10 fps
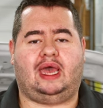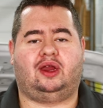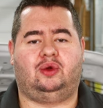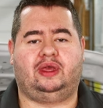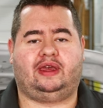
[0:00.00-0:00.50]
I
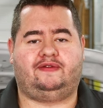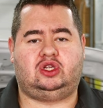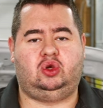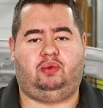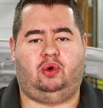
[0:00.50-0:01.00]
could only give
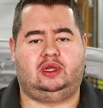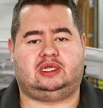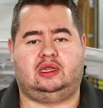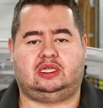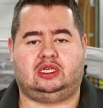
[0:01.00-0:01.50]
two points
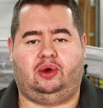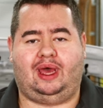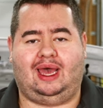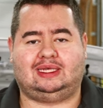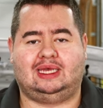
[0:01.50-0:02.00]
to the
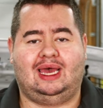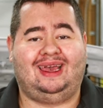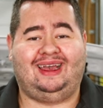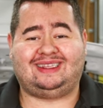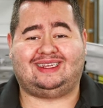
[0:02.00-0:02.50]
Sonax.
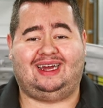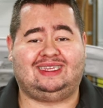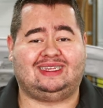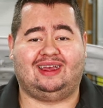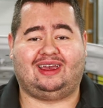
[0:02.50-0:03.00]
It's
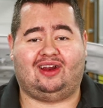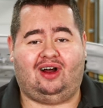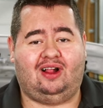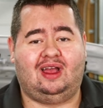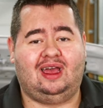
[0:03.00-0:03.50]
not slick at
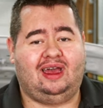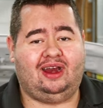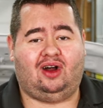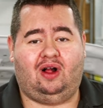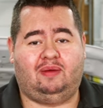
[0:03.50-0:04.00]
all.
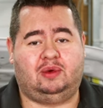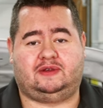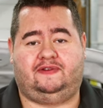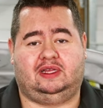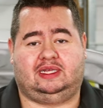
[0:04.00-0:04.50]
It
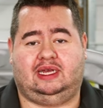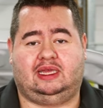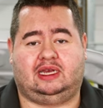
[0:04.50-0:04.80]
almost feels like the